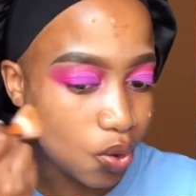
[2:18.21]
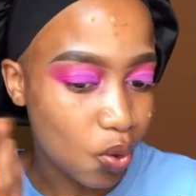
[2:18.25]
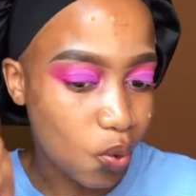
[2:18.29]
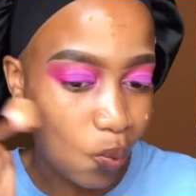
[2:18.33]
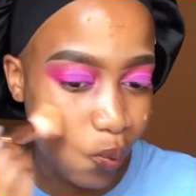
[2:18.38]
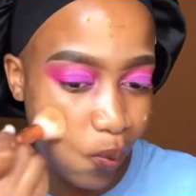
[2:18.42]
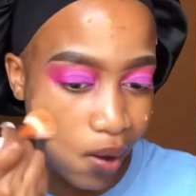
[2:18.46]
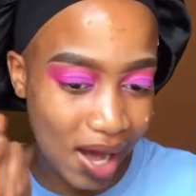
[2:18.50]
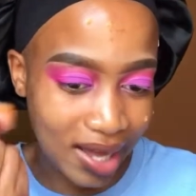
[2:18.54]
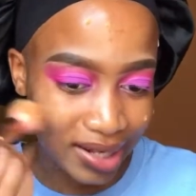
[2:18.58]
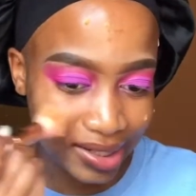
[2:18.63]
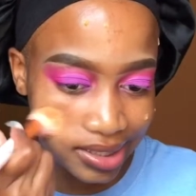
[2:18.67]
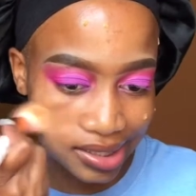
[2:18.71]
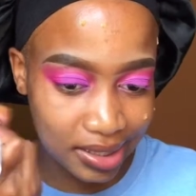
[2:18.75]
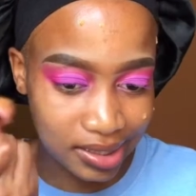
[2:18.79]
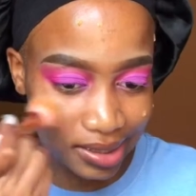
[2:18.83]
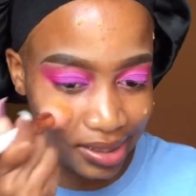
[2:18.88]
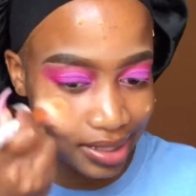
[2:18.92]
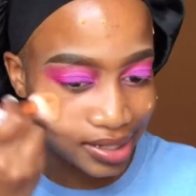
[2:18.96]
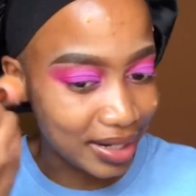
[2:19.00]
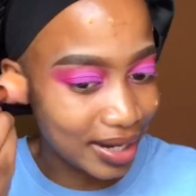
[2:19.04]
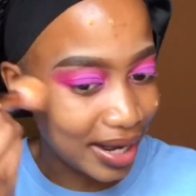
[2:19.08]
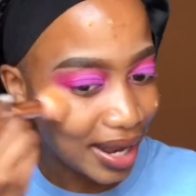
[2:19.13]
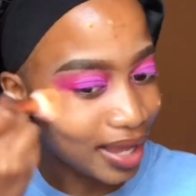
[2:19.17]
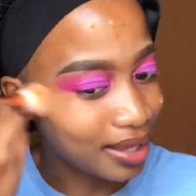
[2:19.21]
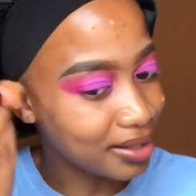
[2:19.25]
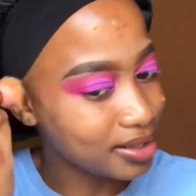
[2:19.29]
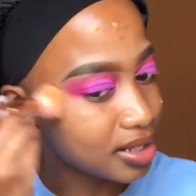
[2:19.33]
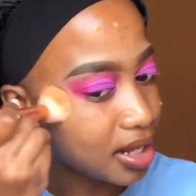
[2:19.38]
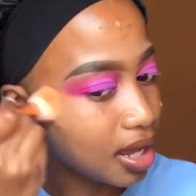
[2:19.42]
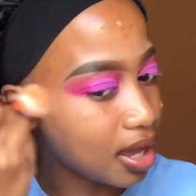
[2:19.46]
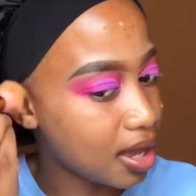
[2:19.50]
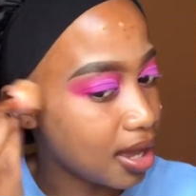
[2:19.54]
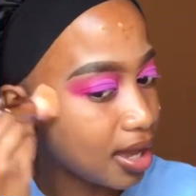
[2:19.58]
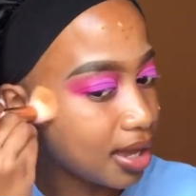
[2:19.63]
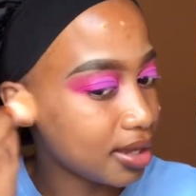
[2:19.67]
or what. Is it
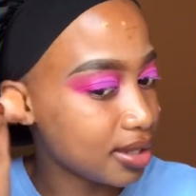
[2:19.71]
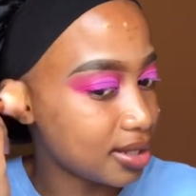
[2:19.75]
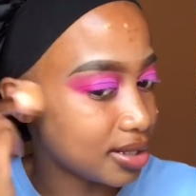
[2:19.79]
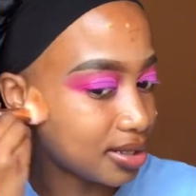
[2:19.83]
lighter?